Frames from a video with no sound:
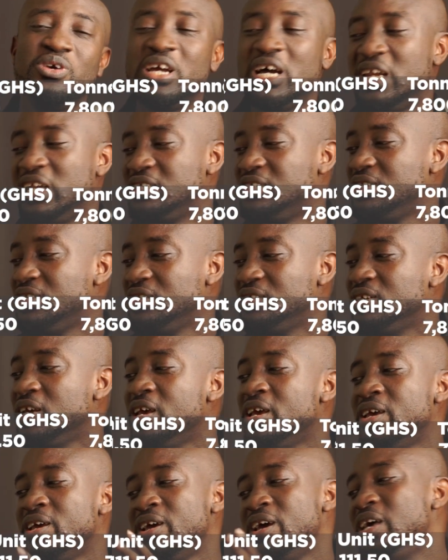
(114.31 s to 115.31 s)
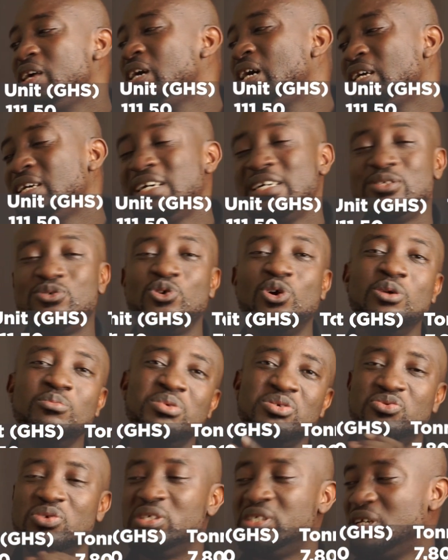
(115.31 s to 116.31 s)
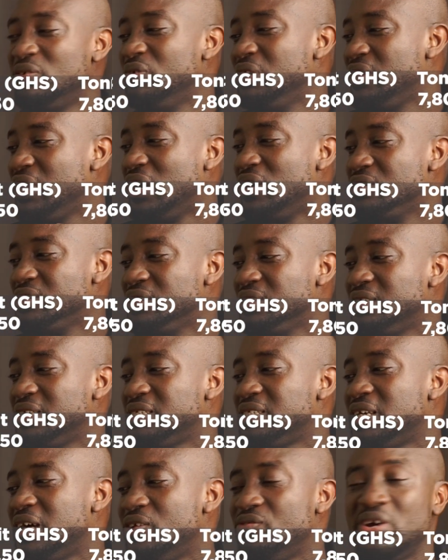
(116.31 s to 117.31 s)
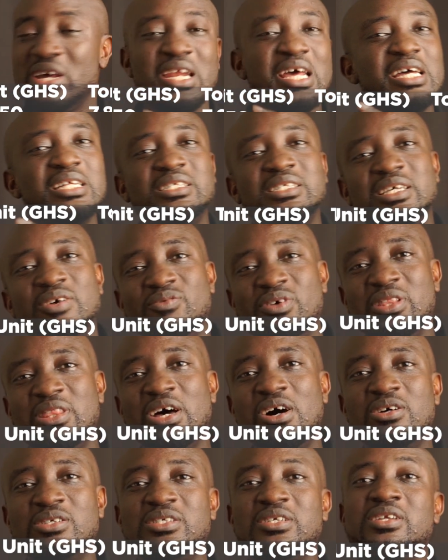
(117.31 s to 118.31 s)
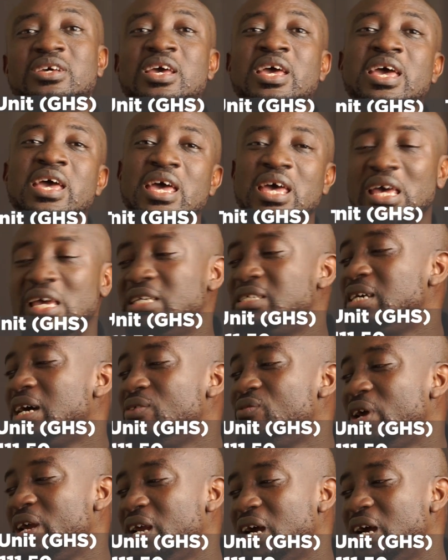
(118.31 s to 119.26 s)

Ghana cedis, and you can get a ton between 7,600 and 7,800